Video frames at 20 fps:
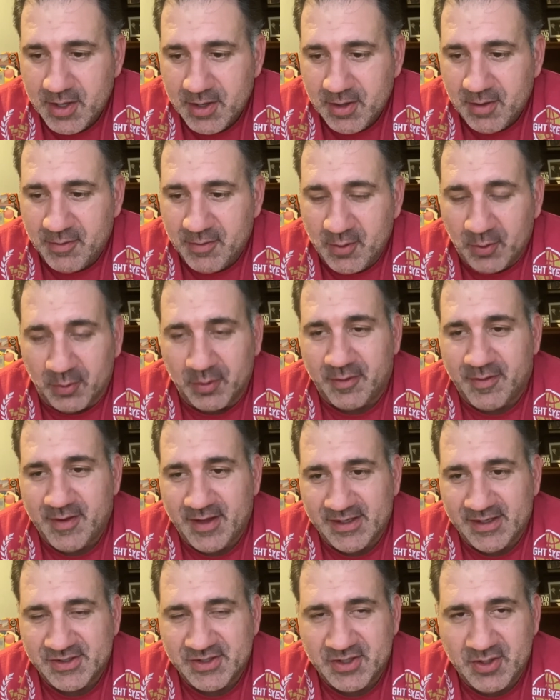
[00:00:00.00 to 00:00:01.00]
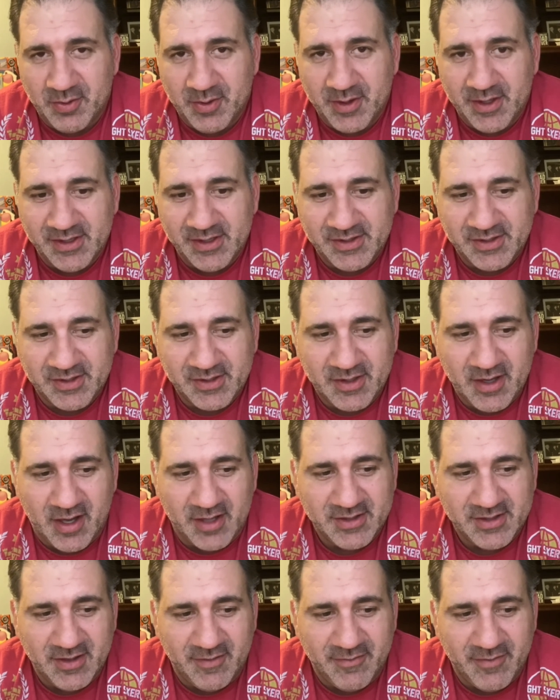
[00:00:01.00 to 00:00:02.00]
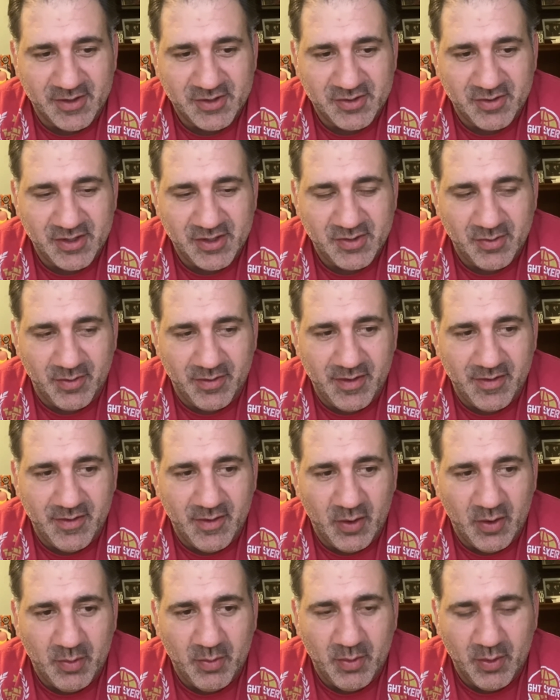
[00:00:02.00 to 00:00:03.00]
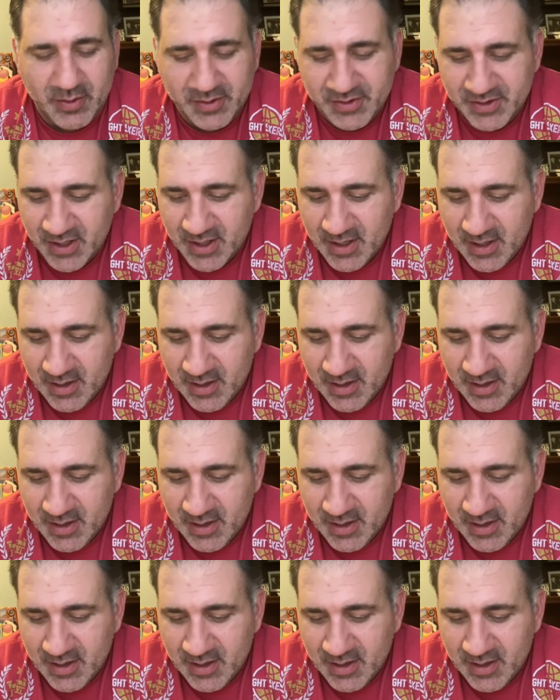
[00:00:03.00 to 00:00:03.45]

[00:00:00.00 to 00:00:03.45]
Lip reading: The only thing it's doing is causing frustration within the homeowners.